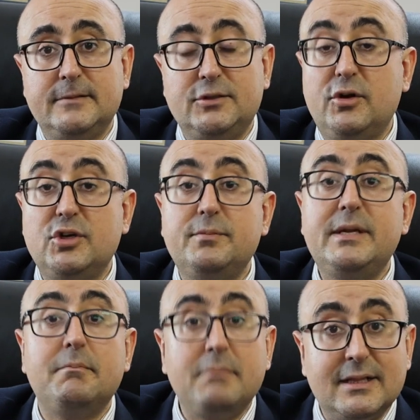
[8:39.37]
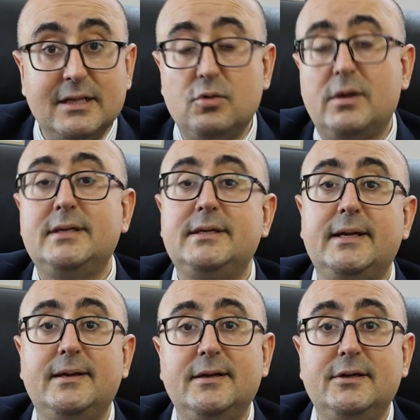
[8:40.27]
You're going to be a mother one
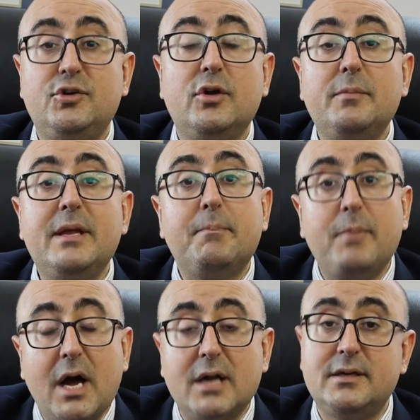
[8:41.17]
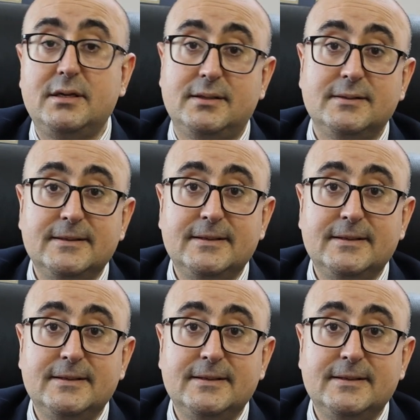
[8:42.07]
day. You're going to be a partner.